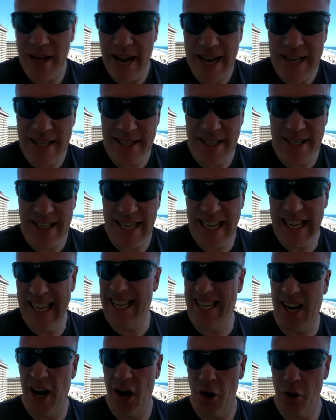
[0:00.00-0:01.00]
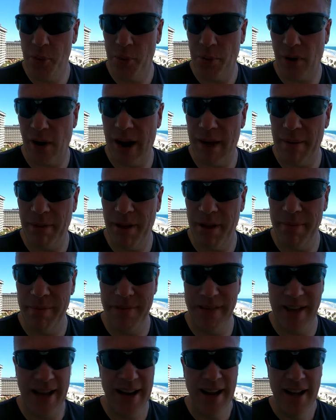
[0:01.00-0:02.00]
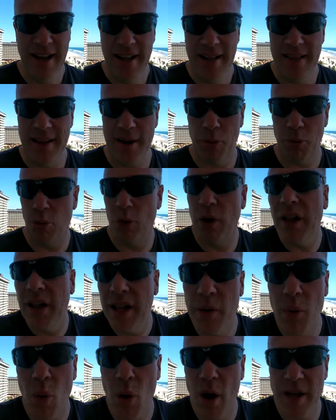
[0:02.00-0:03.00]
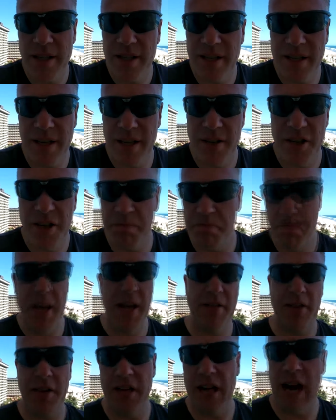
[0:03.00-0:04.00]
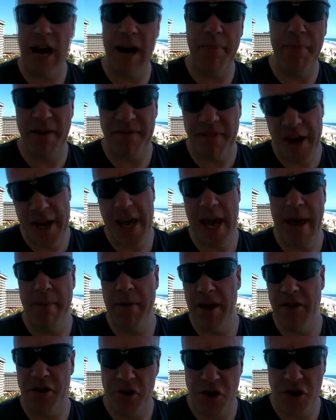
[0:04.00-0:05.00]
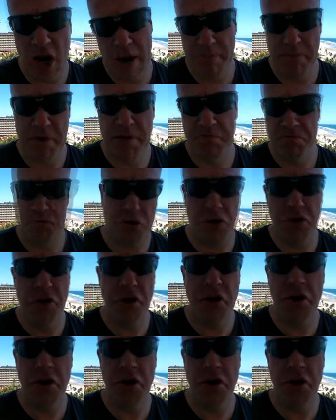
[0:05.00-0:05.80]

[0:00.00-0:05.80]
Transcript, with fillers: that has this ego problem that, that really wants to just be at the top, and if I can't be at the top, then screw